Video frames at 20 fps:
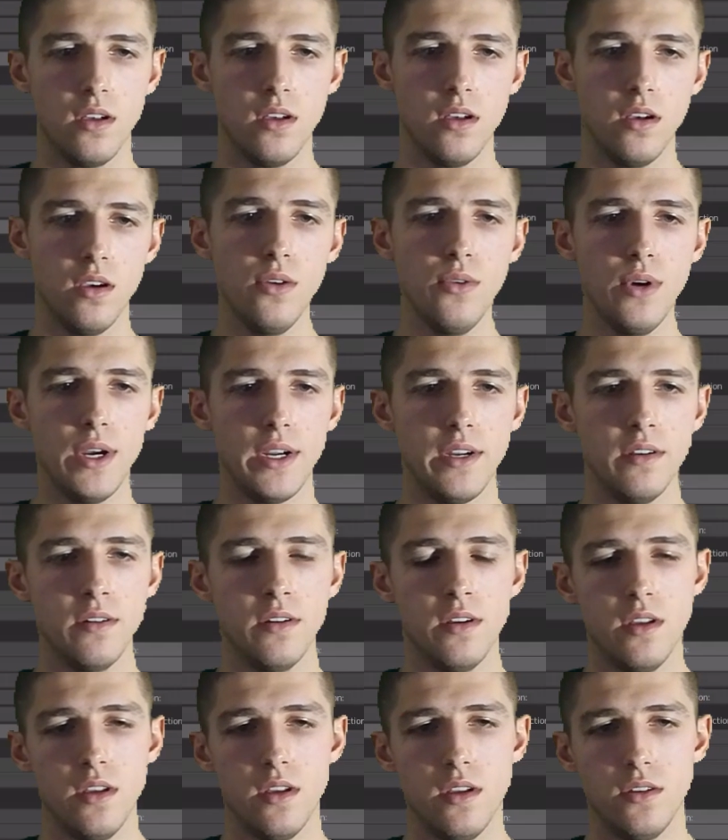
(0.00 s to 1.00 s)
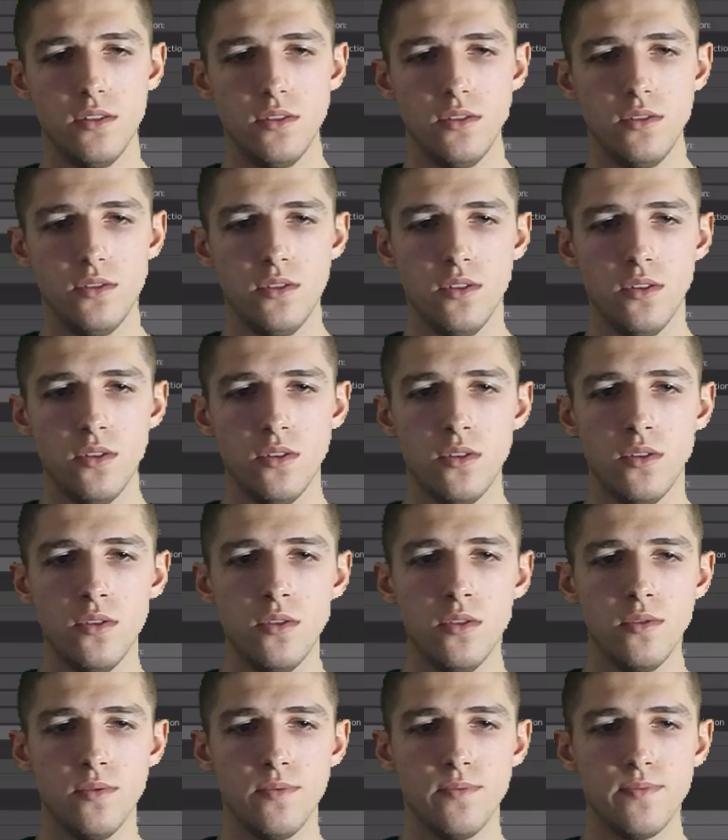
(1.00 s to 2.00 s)
Alright,
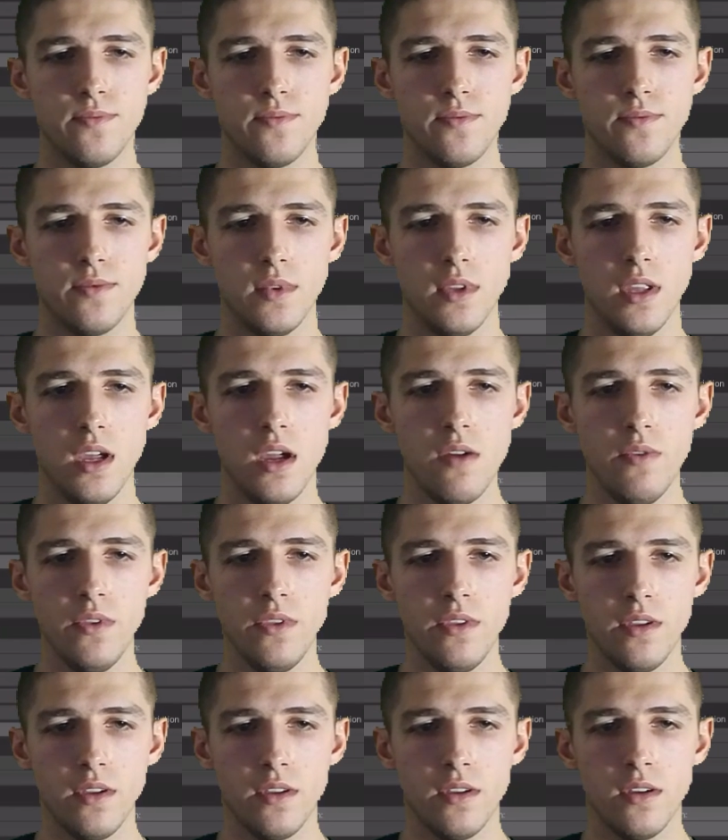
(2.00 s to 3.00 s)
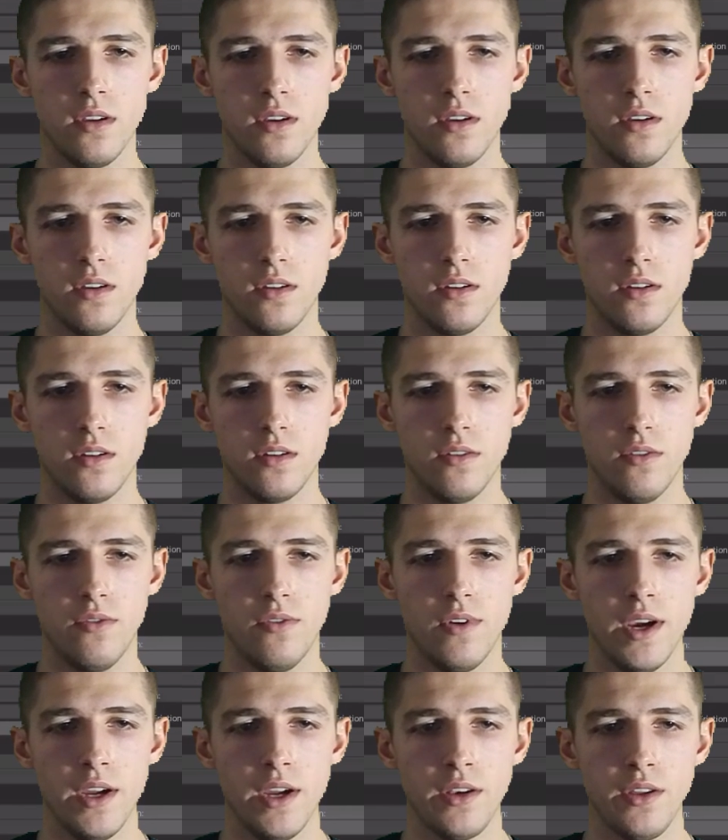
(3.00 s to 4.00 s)
so everything
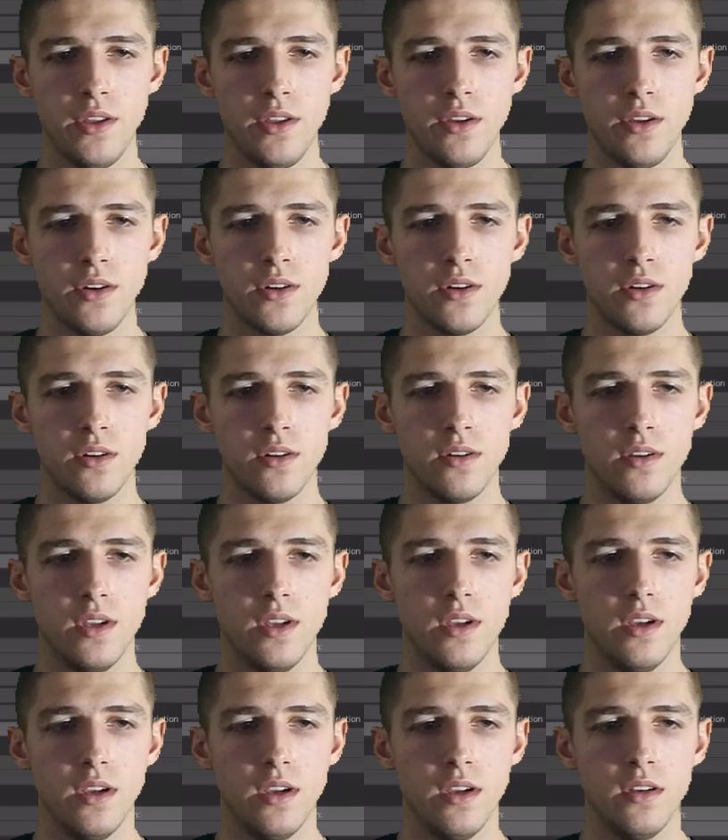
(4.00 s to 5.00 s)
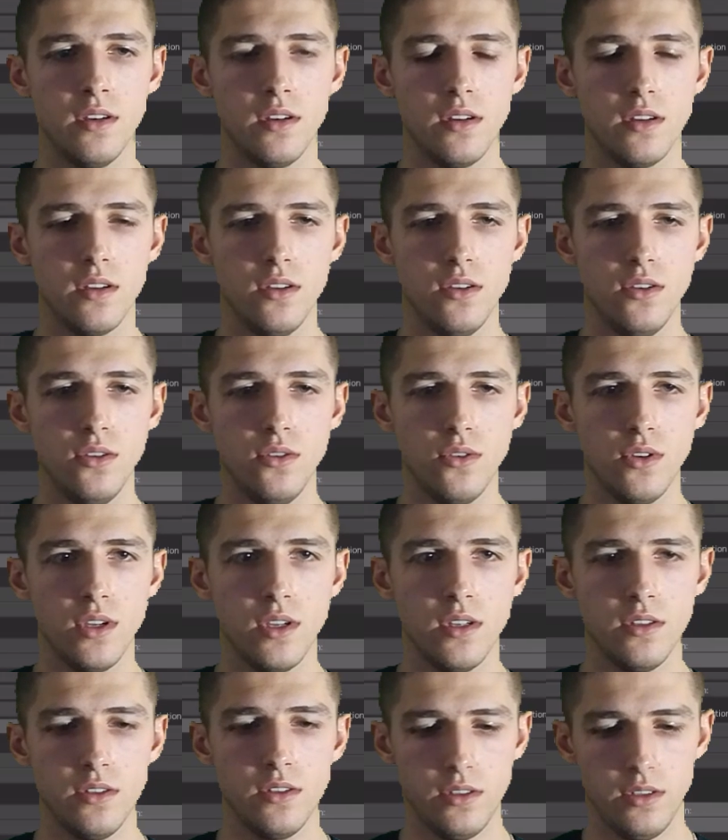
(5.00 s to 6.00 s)
fine here, and you
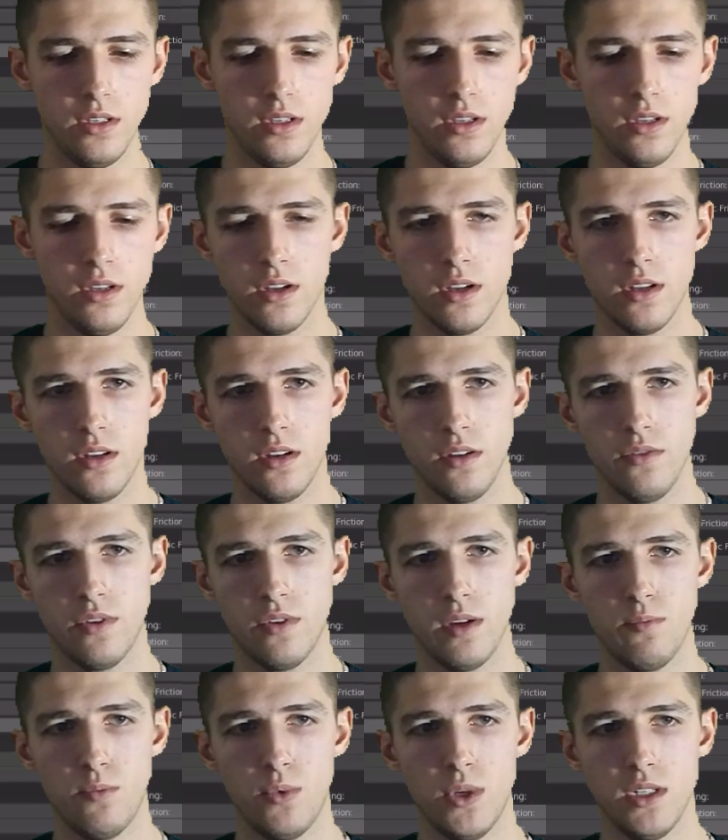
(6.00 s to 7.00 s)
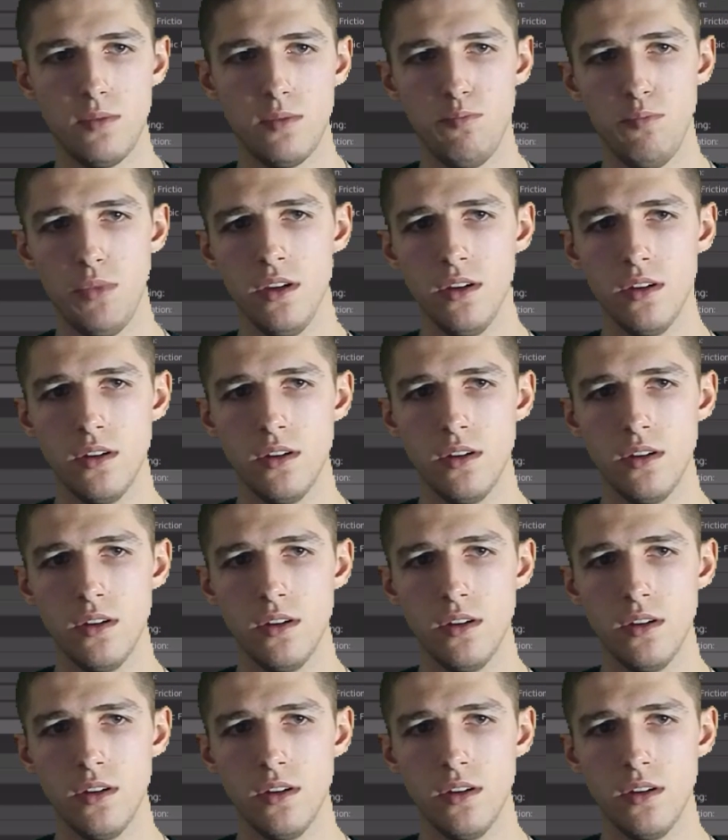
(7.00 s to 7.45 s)
can see that if I press P,